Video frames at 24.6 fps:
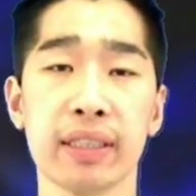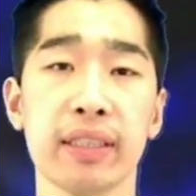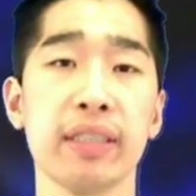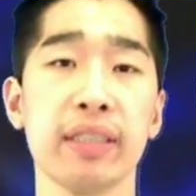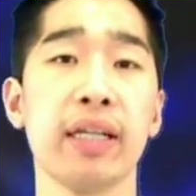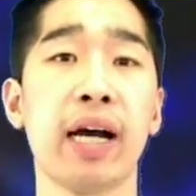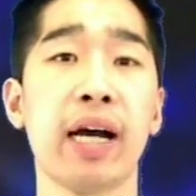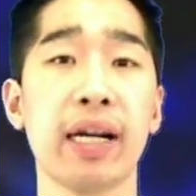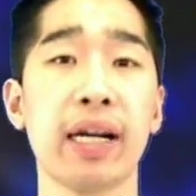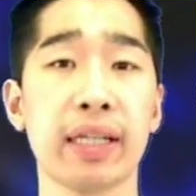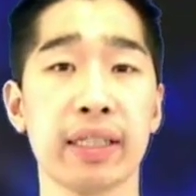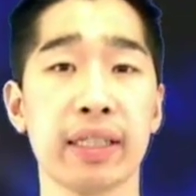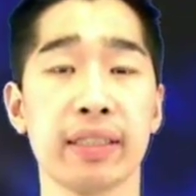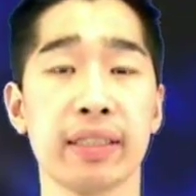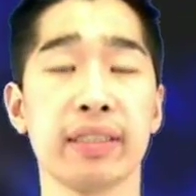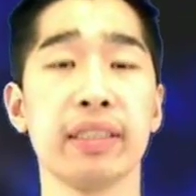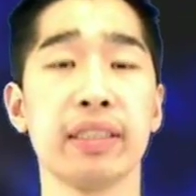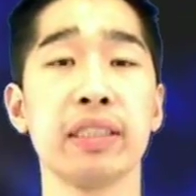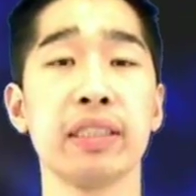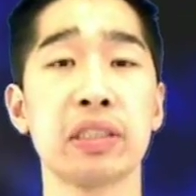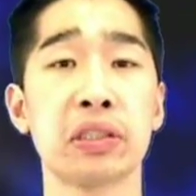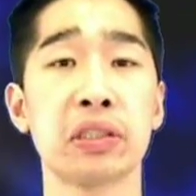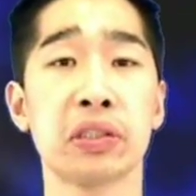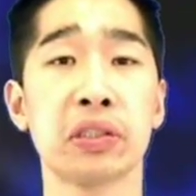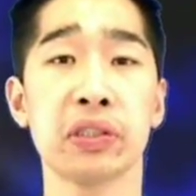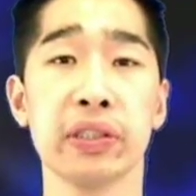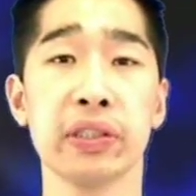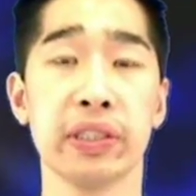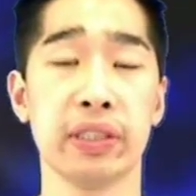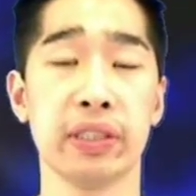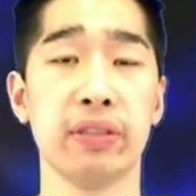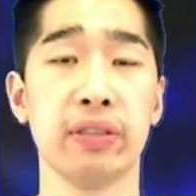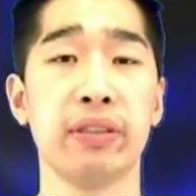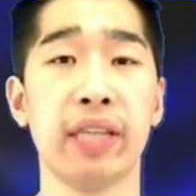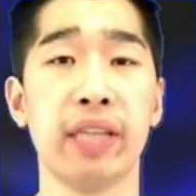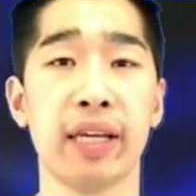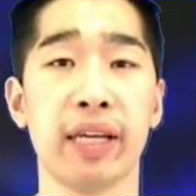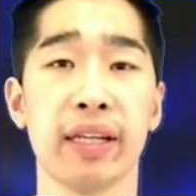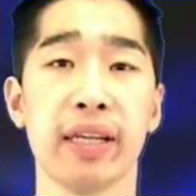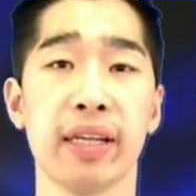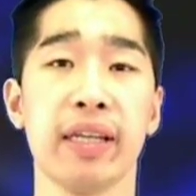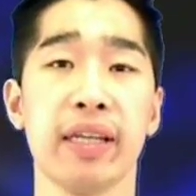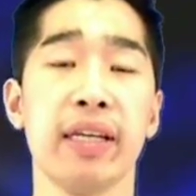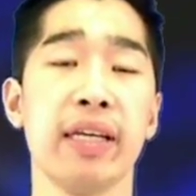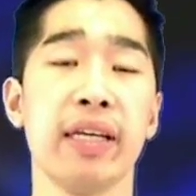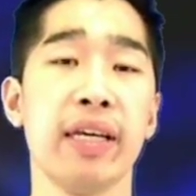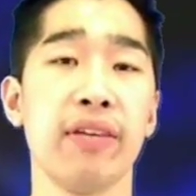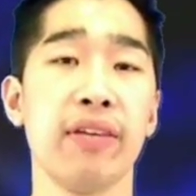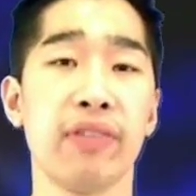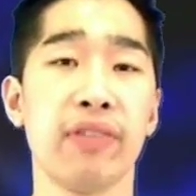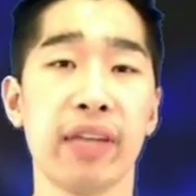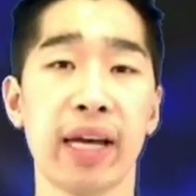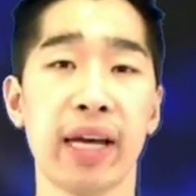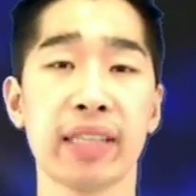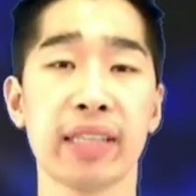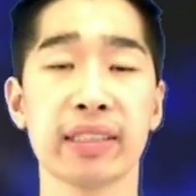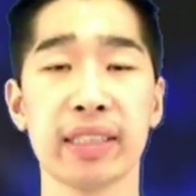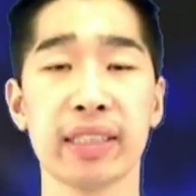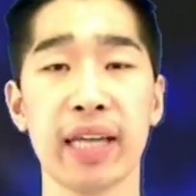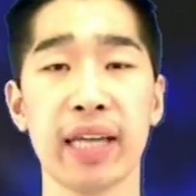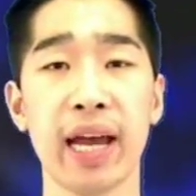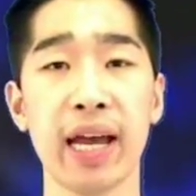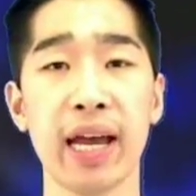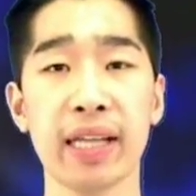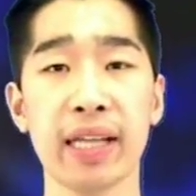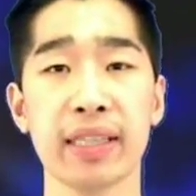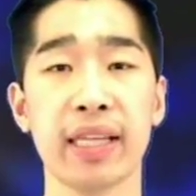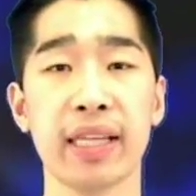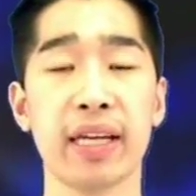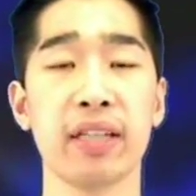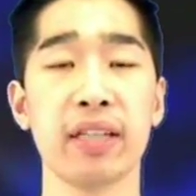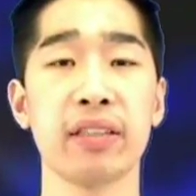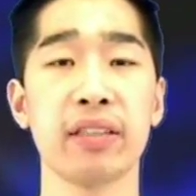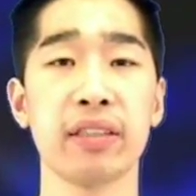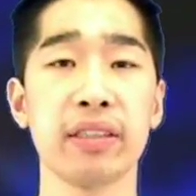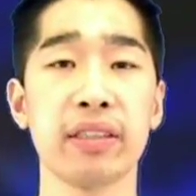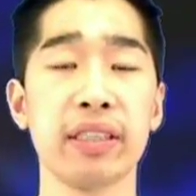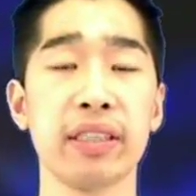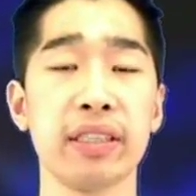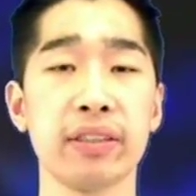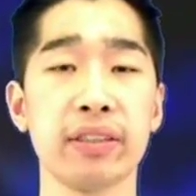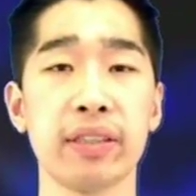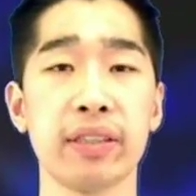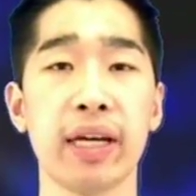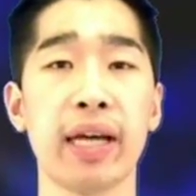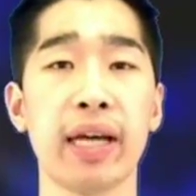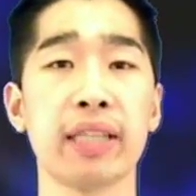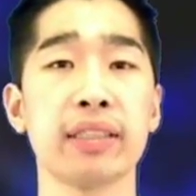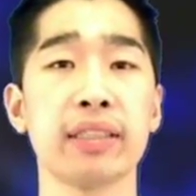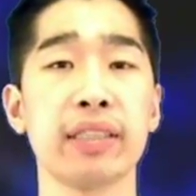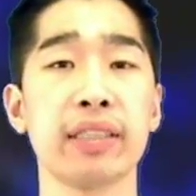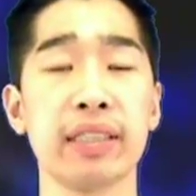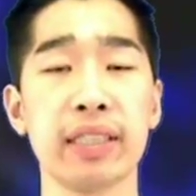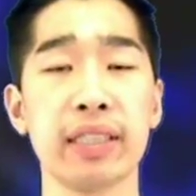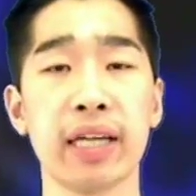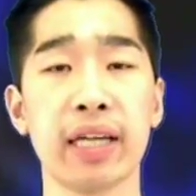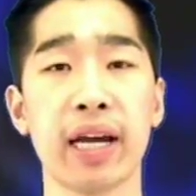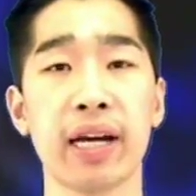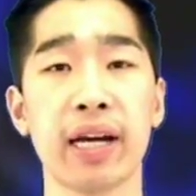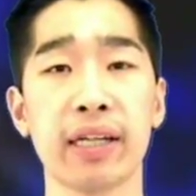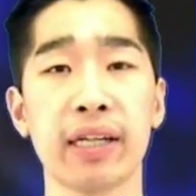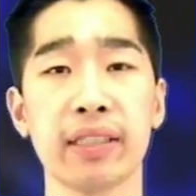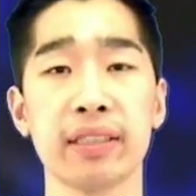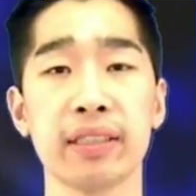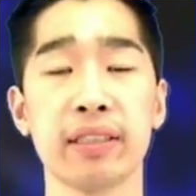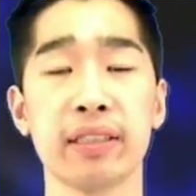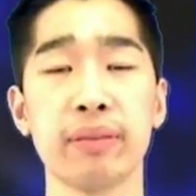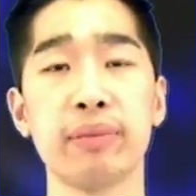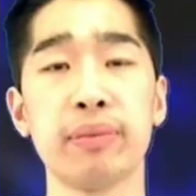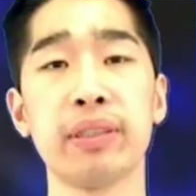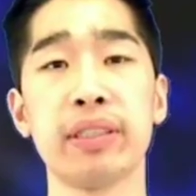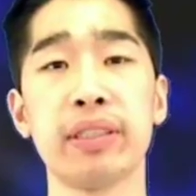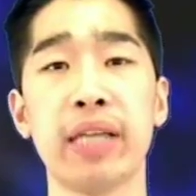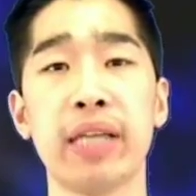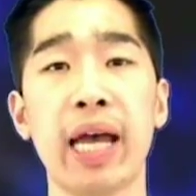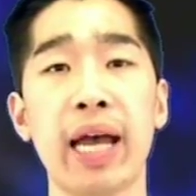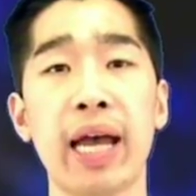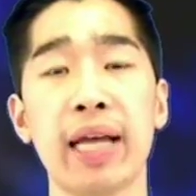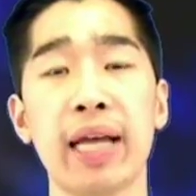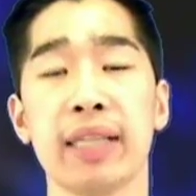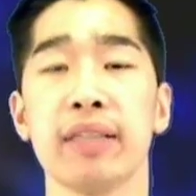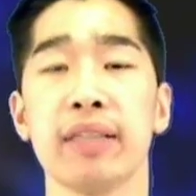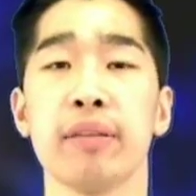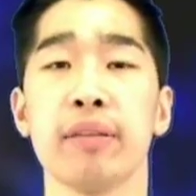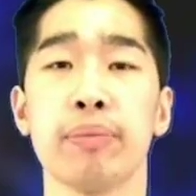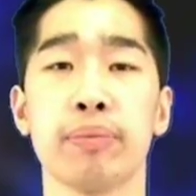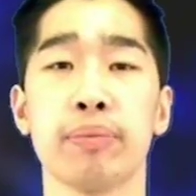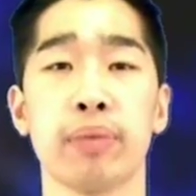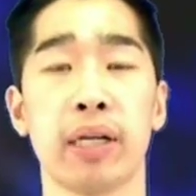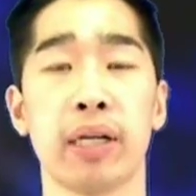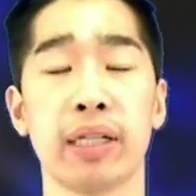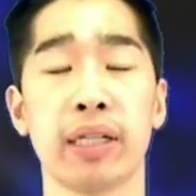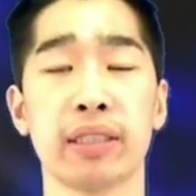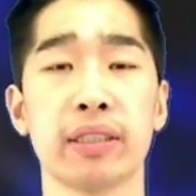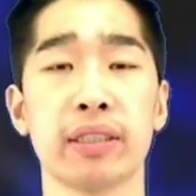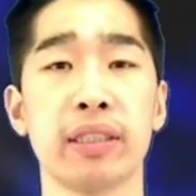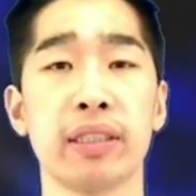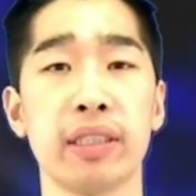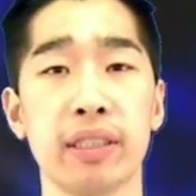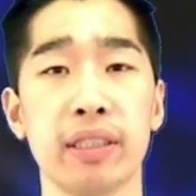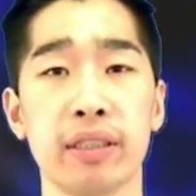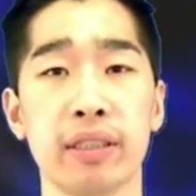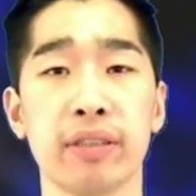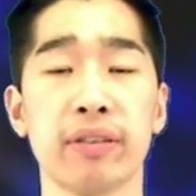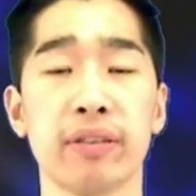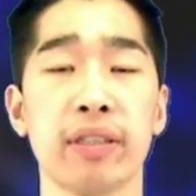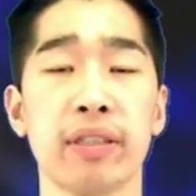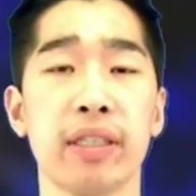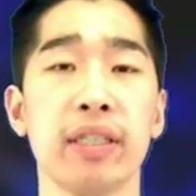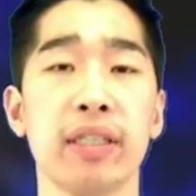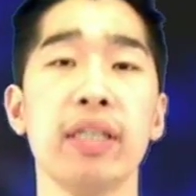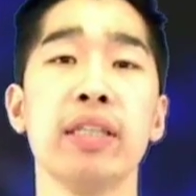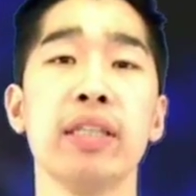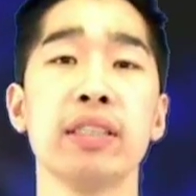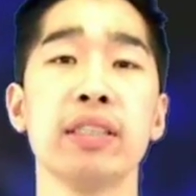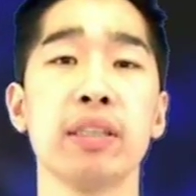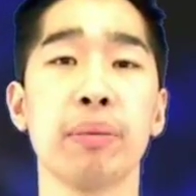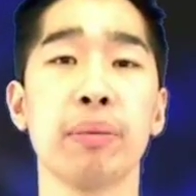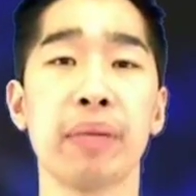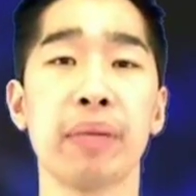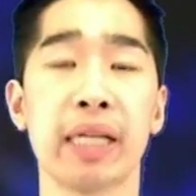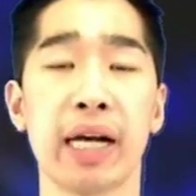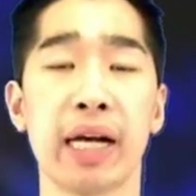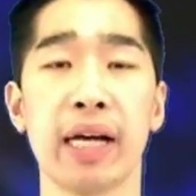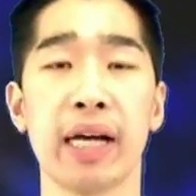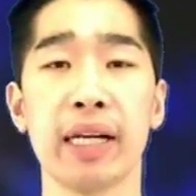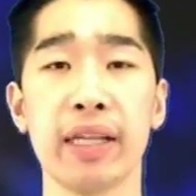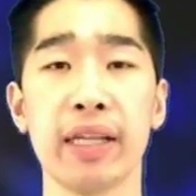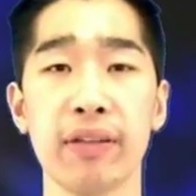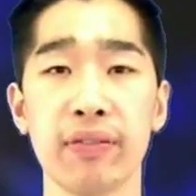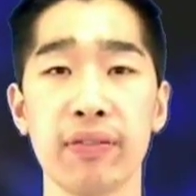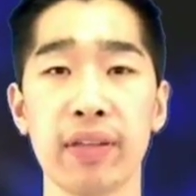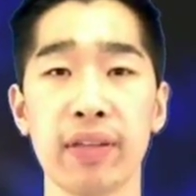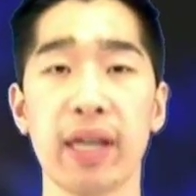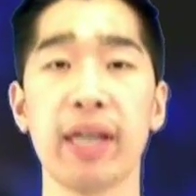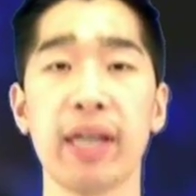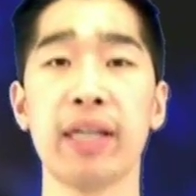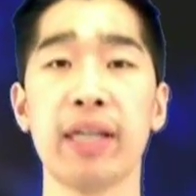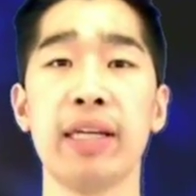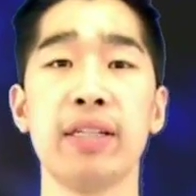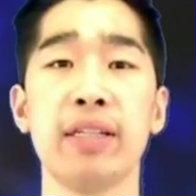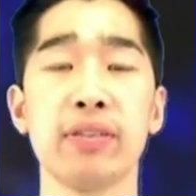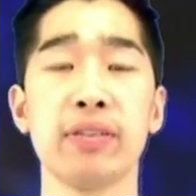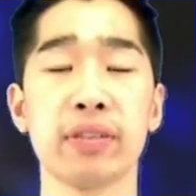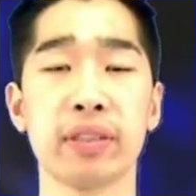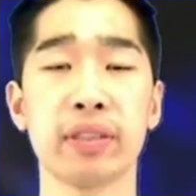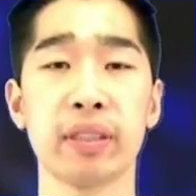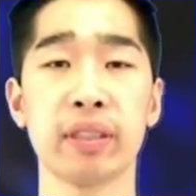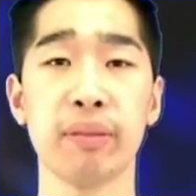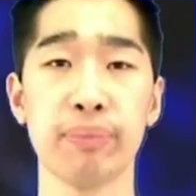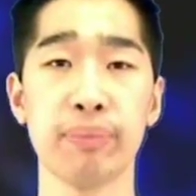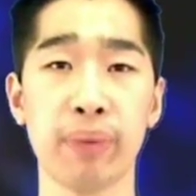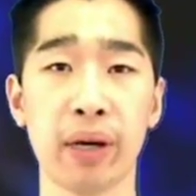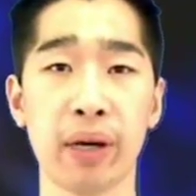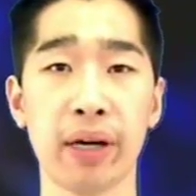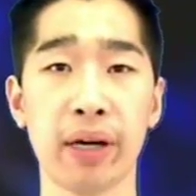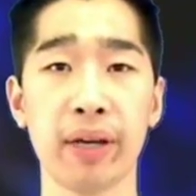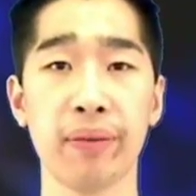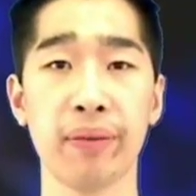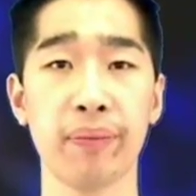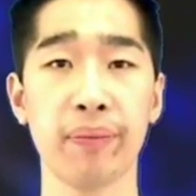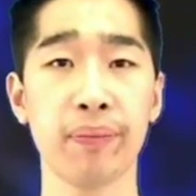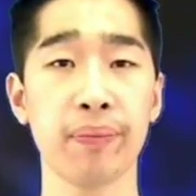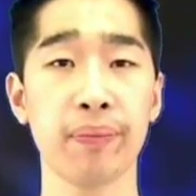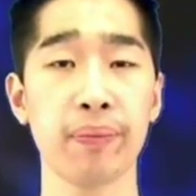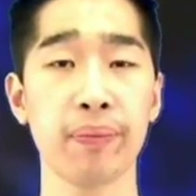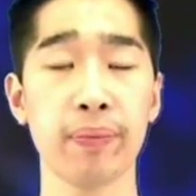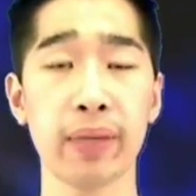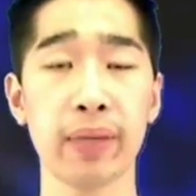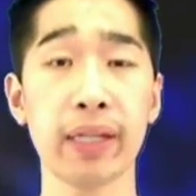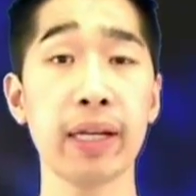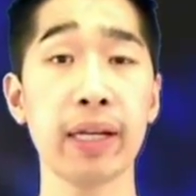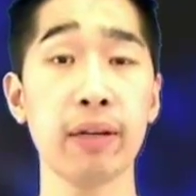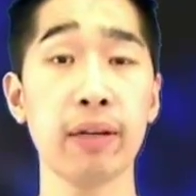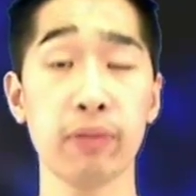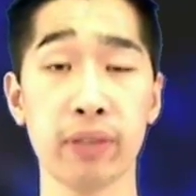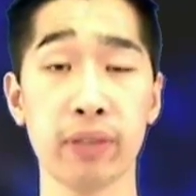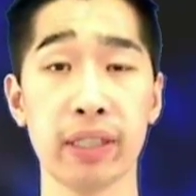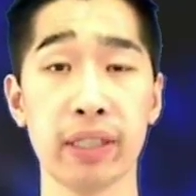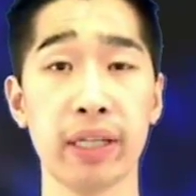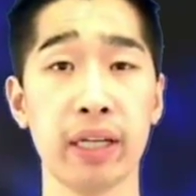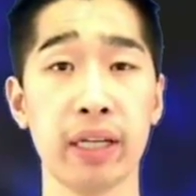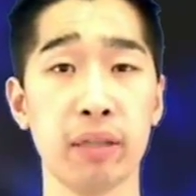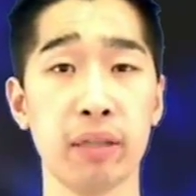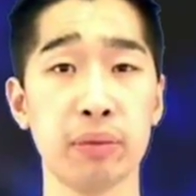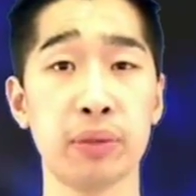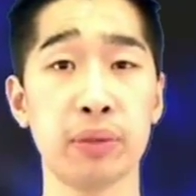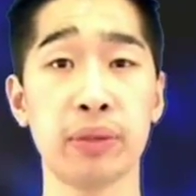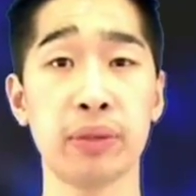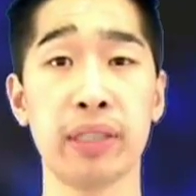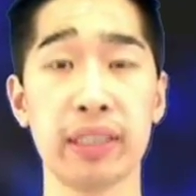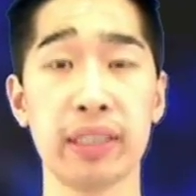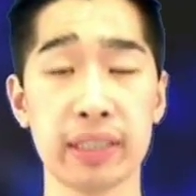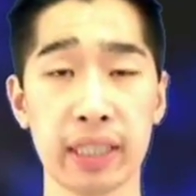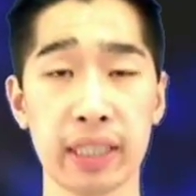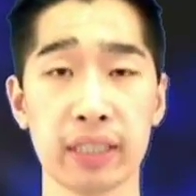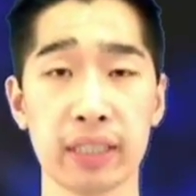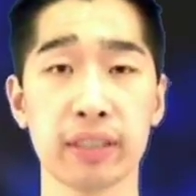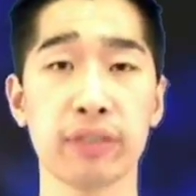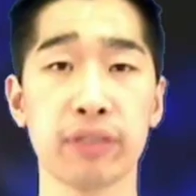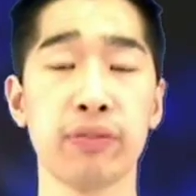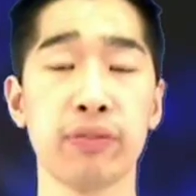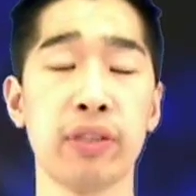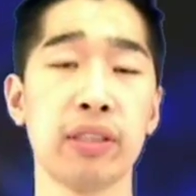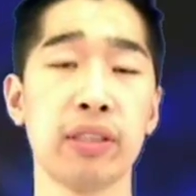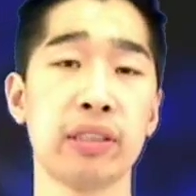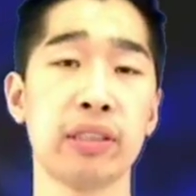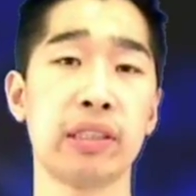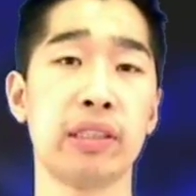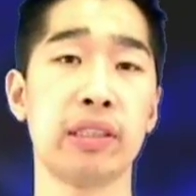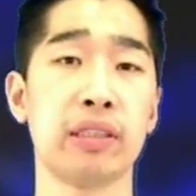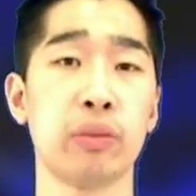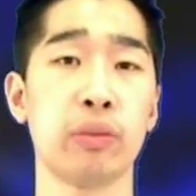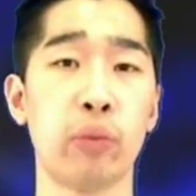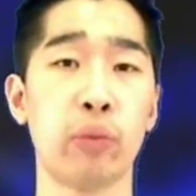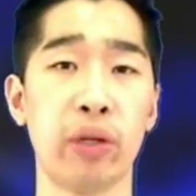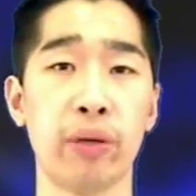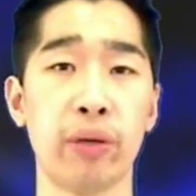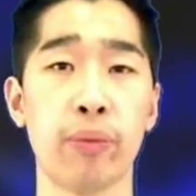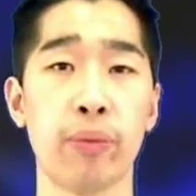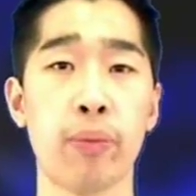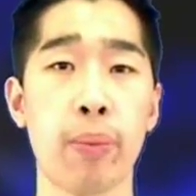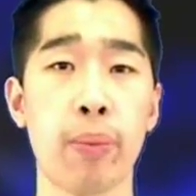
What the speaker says: I can assure you that if you actually add that on, it will actually encourage them to add the products to the shopping cart if they're interested in buying. And that really helps with your sales conversion as well.